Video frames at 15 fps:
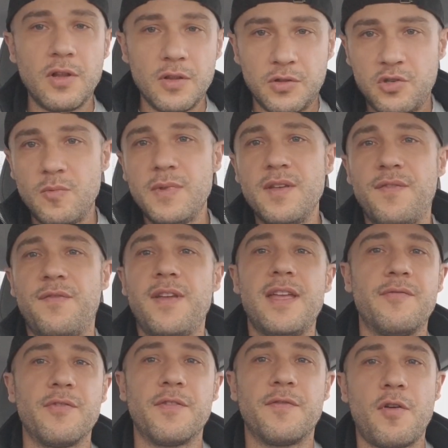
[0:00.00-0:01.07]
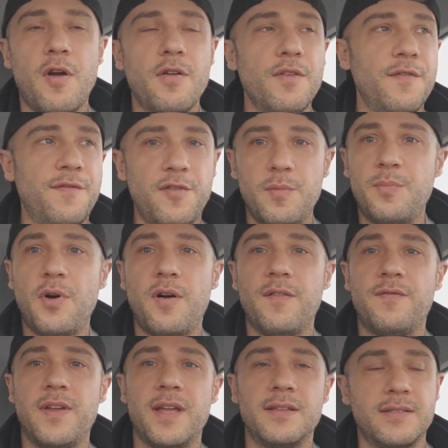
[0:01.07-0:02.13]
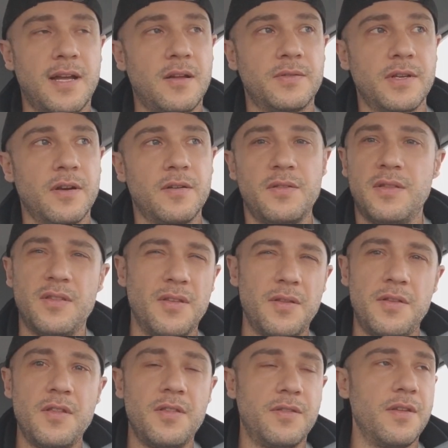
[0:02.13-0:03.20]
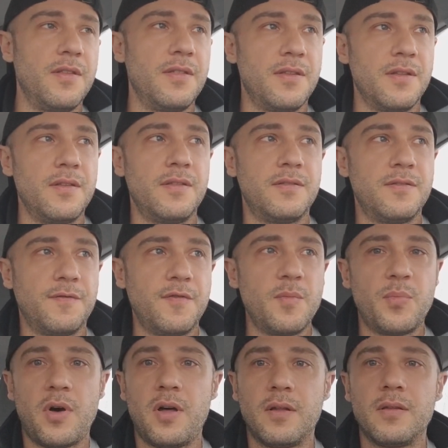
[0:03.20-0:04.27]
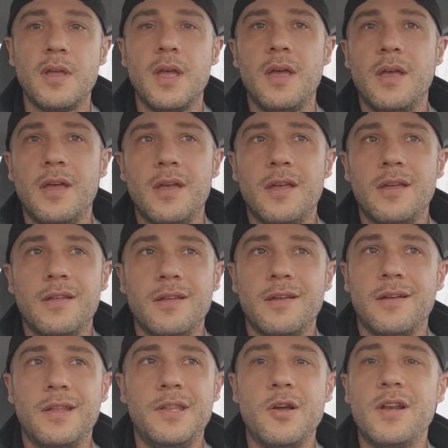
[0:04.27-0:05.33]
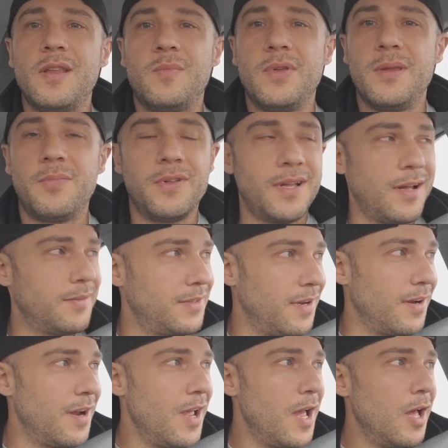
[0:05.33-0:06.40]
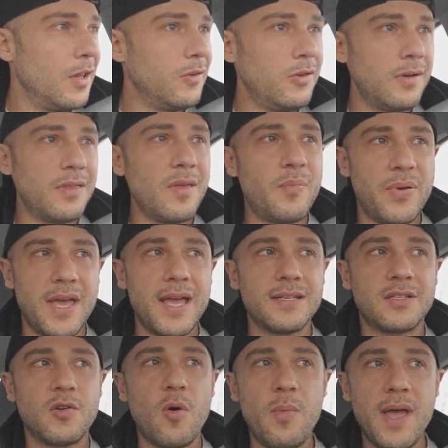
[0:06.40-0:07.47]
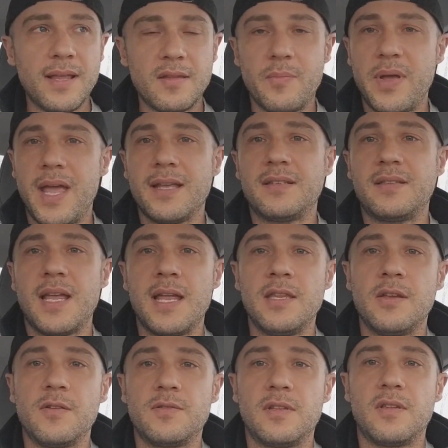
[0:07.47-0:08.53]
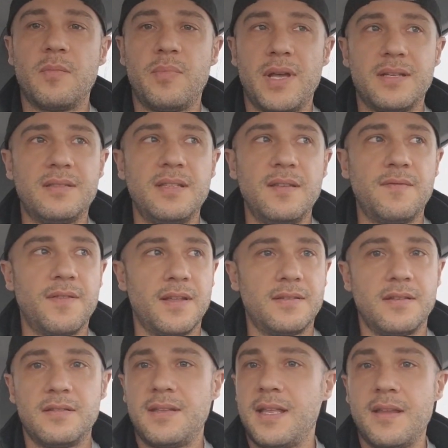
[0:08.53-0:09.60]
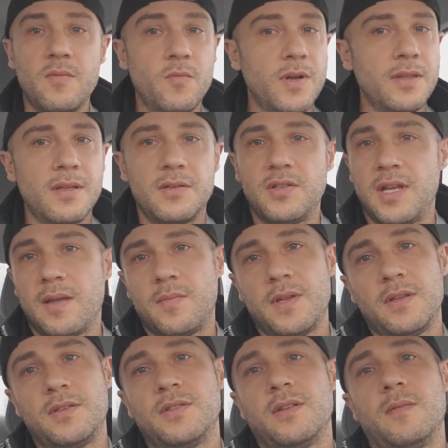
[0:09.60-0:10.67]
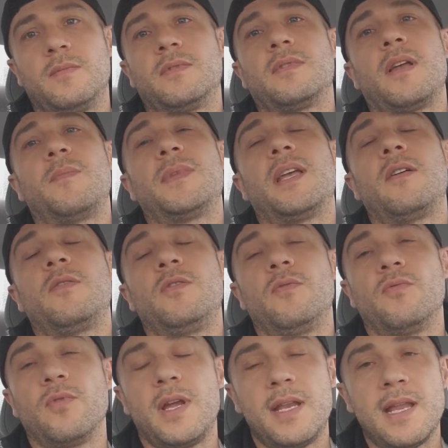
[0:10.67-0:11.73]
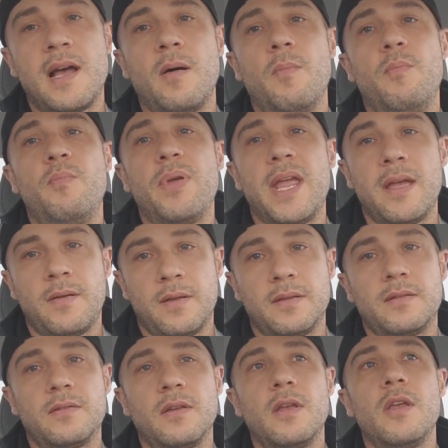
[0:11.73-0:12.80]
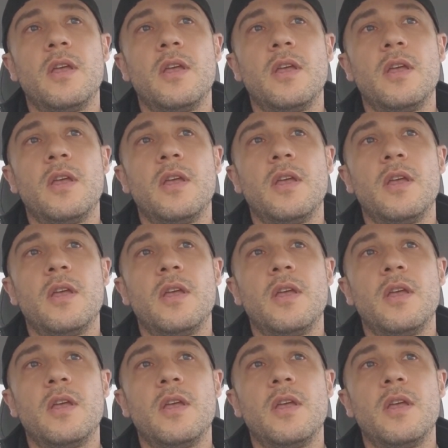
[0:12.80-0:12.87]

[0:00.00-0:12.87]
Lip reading: Do me a favor, for all the football fans out there and the football nutty people out there, go back the past 10 years at the best defenses. They didn't win the championships. I'm telling you right now, balance.